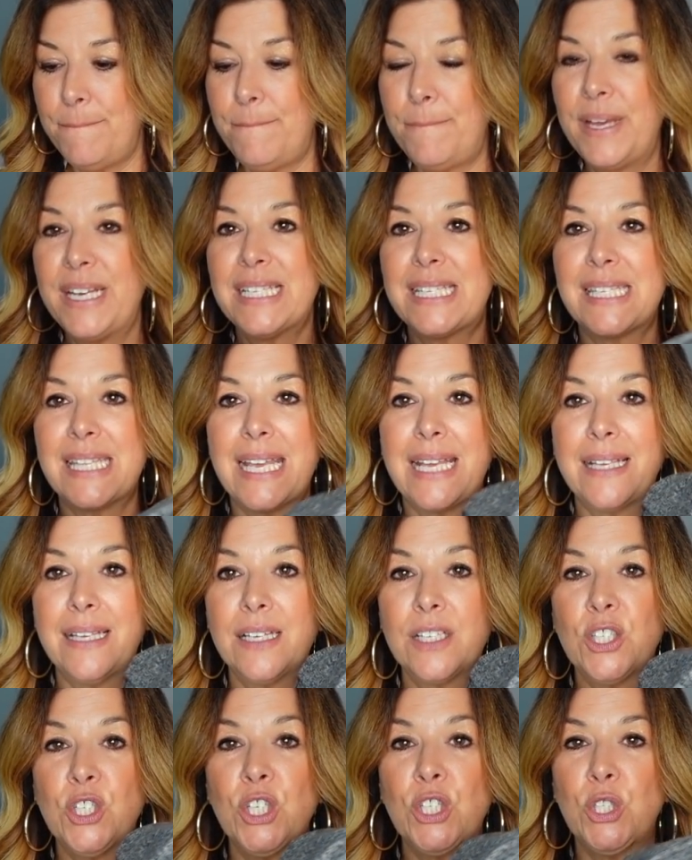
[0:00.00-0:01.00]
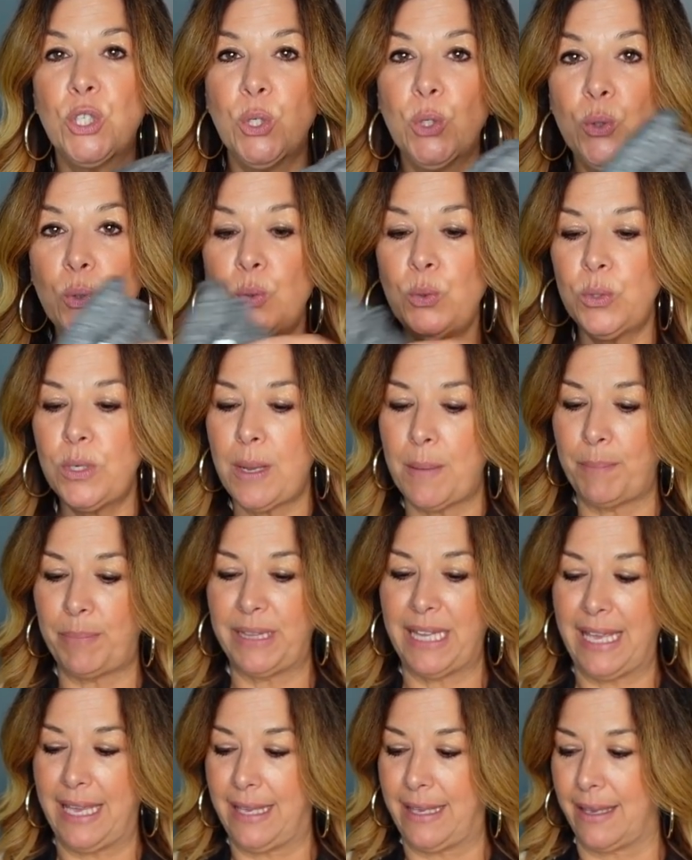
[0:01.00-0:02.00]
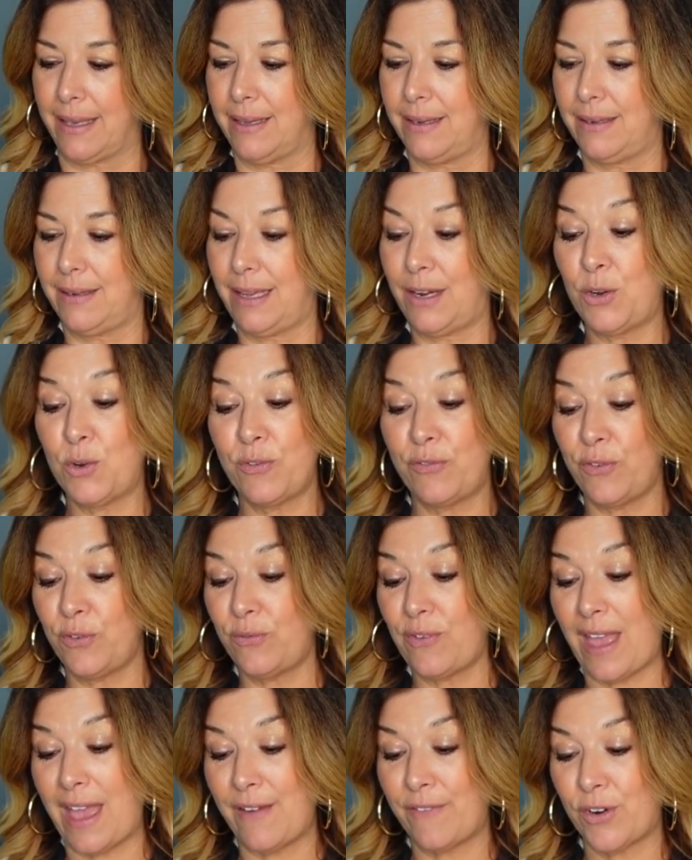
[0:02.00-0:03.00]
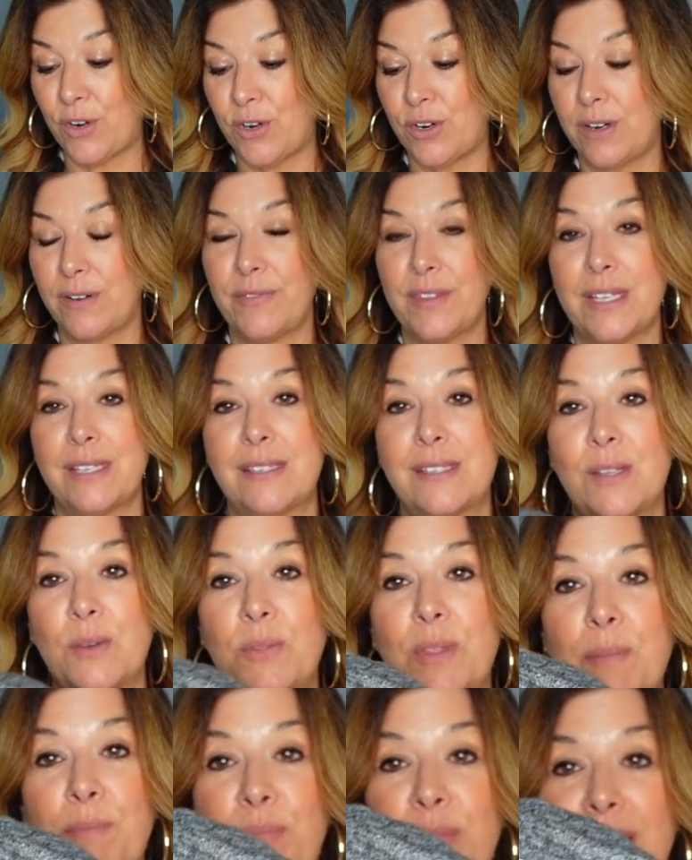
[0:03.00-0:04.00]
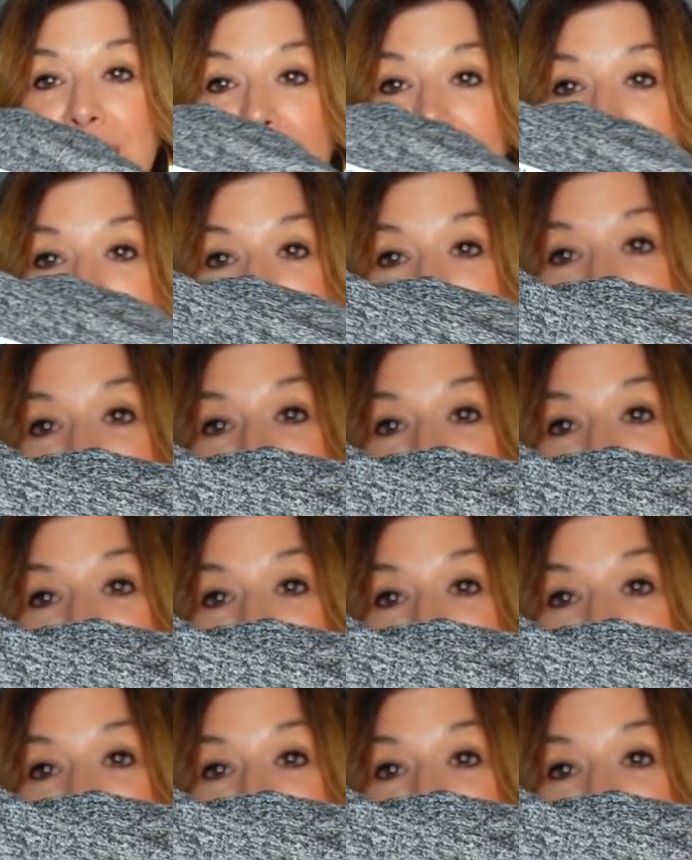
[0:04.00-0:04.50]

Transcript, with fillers: But it's like a cocoon blanket. I don't know if you've ever heard of this. So the brand is